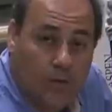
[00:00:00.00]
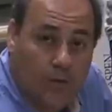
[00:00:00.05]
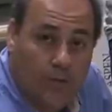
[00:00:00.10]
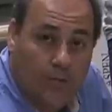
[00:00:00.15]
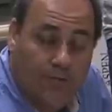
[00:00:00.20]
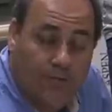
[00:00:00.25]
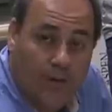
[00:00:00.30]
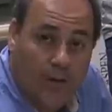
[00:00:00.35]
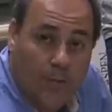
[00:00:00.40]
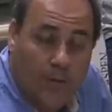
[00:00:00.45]
We're
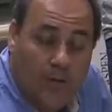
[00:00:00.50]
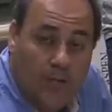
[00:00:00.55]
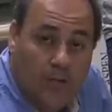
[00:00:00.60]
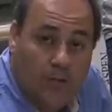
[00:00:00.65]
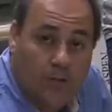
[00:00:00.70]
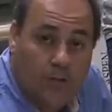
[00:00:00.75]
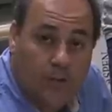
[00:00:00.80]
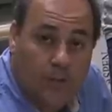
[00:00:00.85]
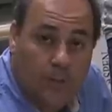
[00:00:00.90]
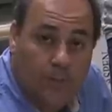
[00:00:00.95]
going to film a
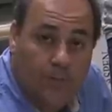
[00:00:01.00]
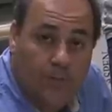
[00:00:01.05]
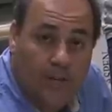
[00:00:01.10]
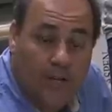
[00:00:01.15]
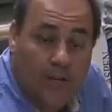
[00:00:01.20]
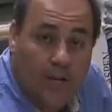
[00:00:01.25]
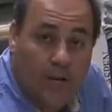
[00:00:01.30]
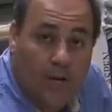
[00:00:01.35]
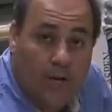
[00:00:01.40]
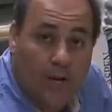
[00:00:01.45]
YouTube
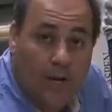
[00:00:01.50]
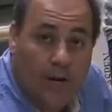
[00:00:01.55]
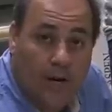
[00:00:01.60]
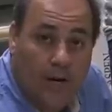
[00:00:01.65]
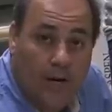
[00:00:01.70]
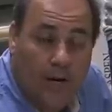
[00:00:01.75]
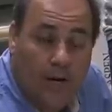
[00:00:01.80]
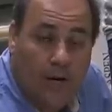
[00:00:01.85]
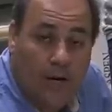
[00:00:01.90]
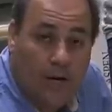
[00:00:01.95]
video
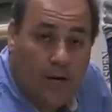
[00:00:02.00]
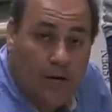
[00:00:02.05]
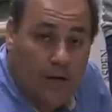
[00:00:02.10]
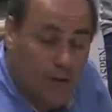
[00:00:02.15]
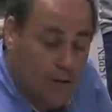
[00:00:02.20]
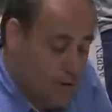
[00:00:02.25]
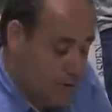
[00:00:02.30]
there here.